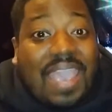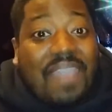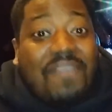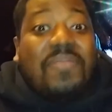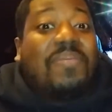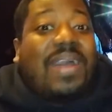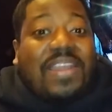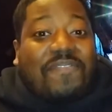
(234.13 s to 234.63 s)

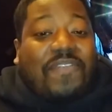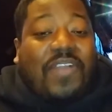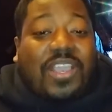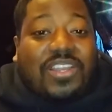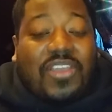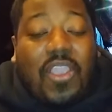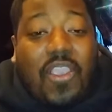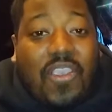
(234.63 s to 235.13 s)
Everybody
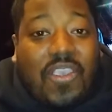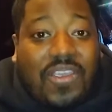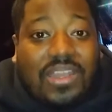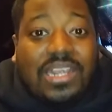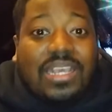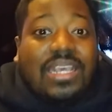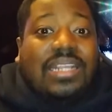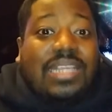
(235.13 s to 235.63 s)
fucking
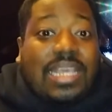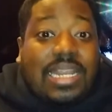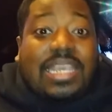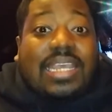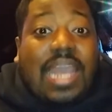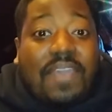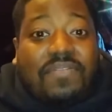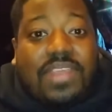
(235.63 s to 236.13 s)
heard that he
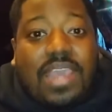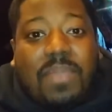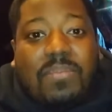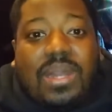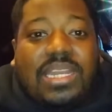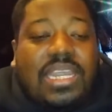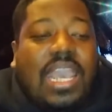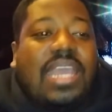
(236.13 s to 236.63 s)
could have damn
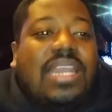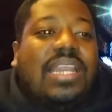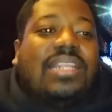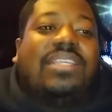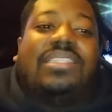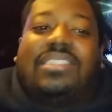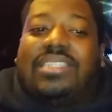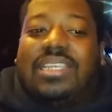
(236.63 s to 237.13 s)
money.
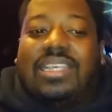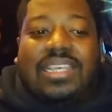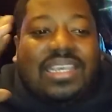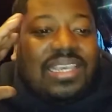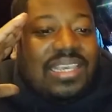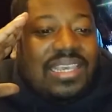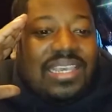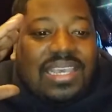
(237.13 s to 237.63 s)

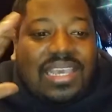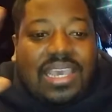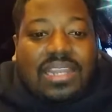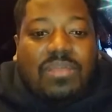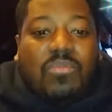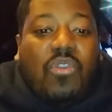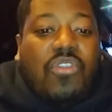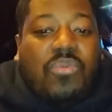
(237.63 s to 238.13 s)

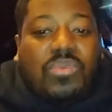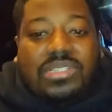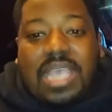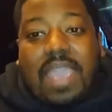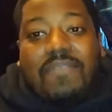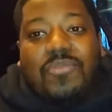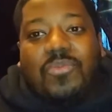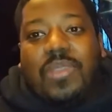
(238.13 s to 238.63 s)
The movie was
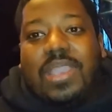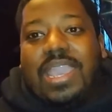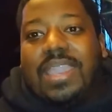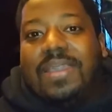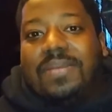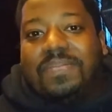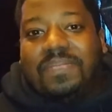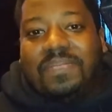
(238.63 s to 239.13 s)

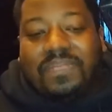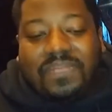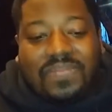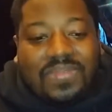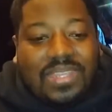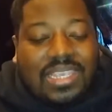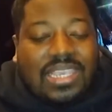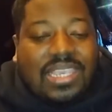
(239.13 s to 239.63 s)
everywhere.
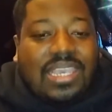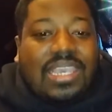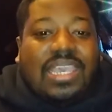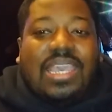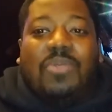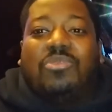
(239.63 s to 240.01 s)
It